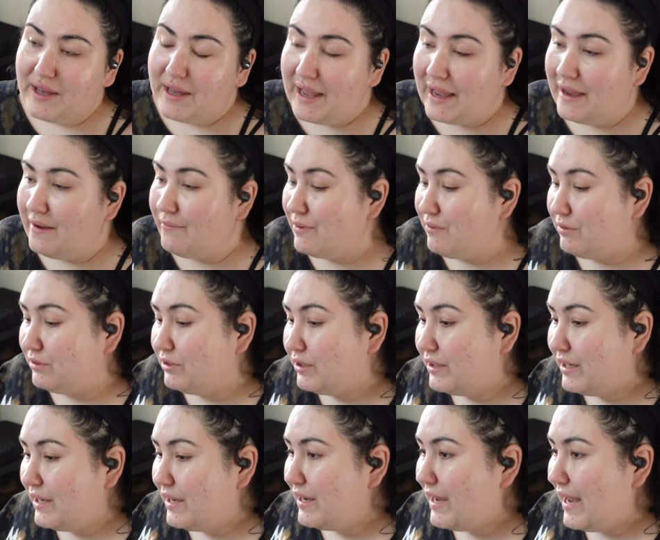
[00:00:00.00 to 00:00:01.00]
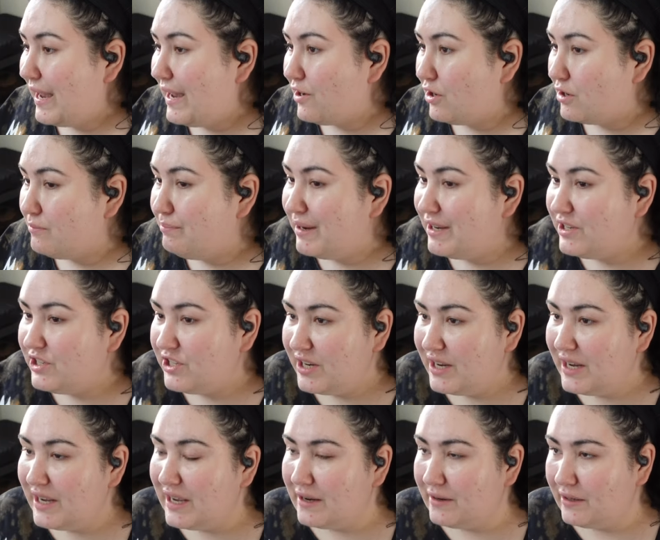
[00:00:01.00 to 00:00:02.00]
And we were looking at our
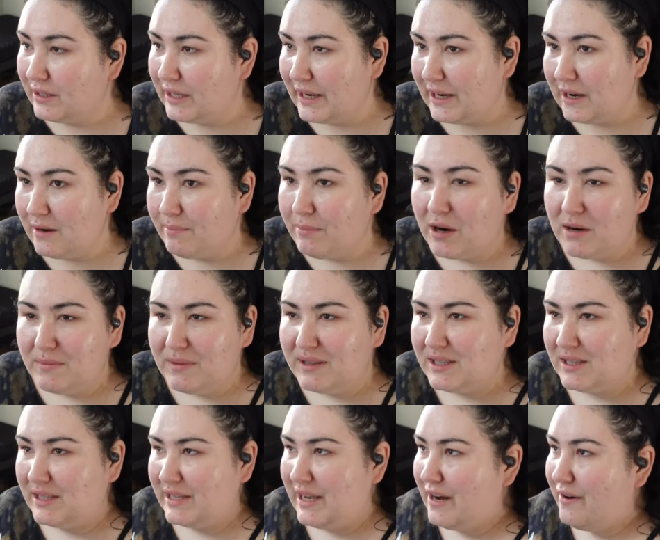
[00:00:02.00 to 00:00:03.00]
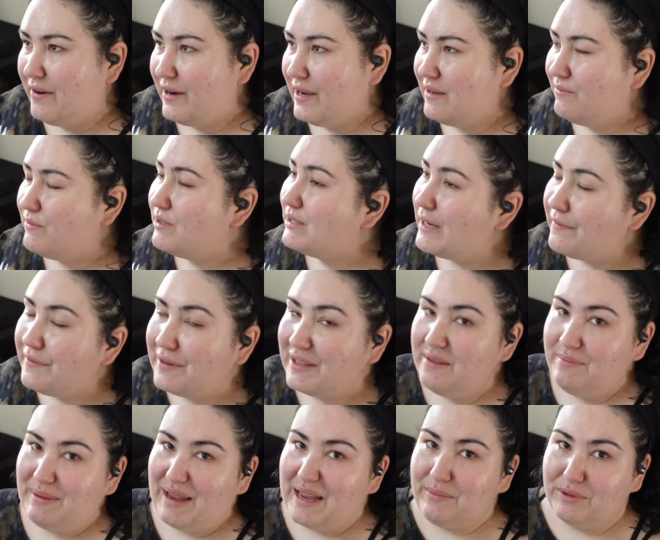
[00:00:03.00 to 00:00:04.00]
budget and like apartments in the area, and we'll definitely
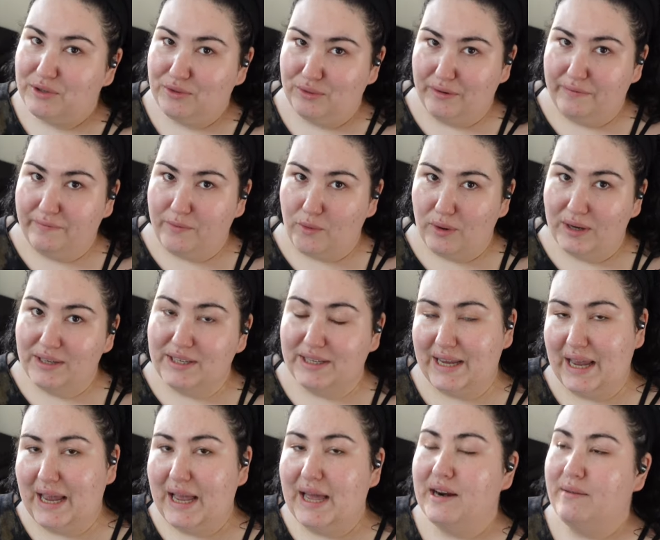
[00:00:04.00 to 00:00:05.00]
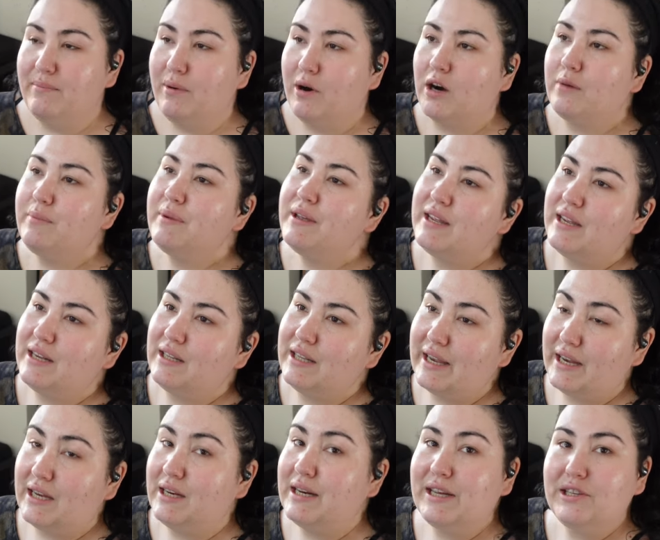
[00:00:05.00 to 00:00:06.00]
be able to afford to get an apartment in
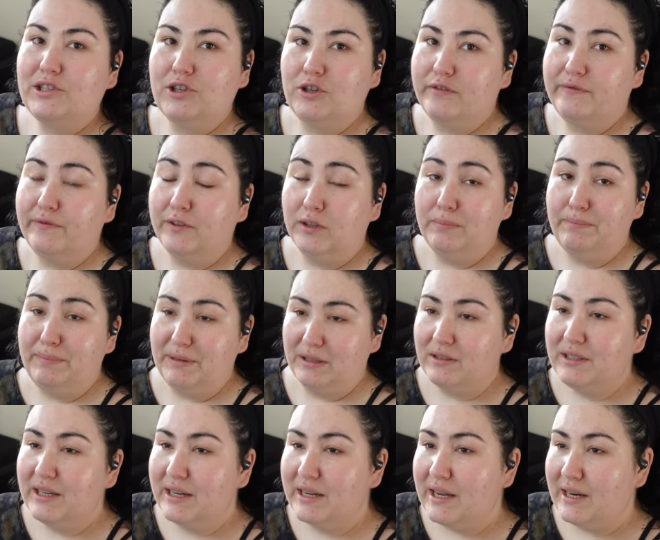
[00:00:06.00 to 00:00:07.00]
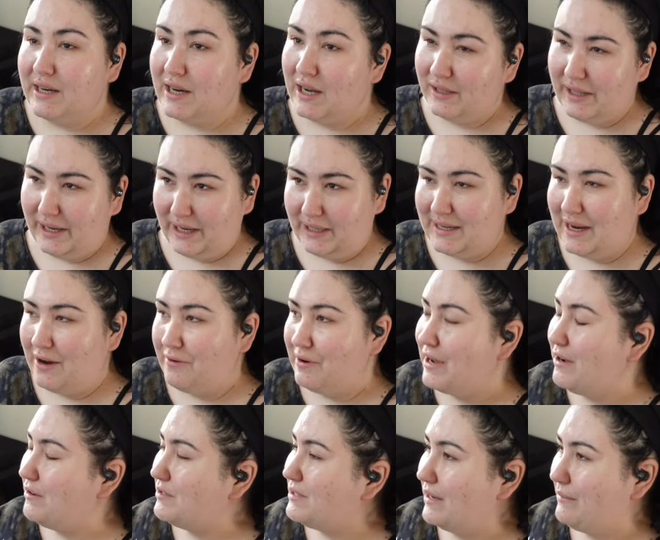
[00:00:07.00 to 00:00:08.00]
like a nicer full building and not like a
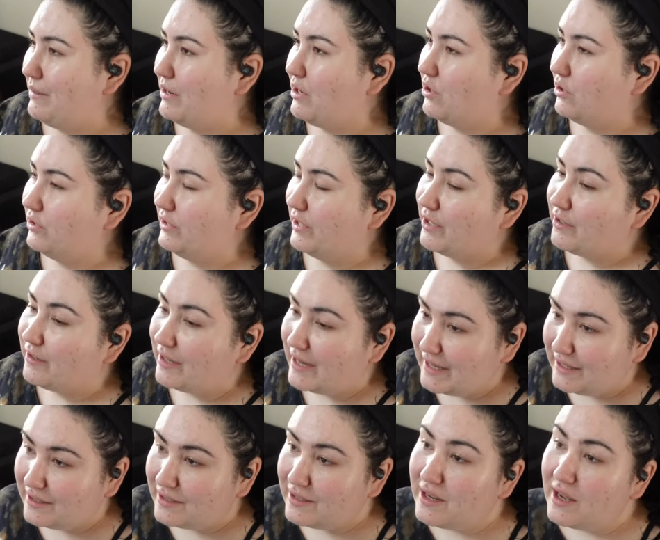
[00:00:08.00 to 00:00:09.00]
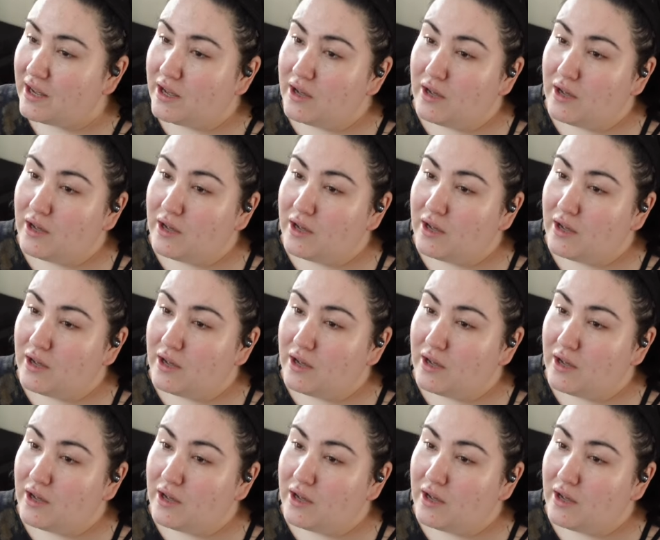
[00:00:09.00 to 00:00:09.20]
townhouse like we currently are in,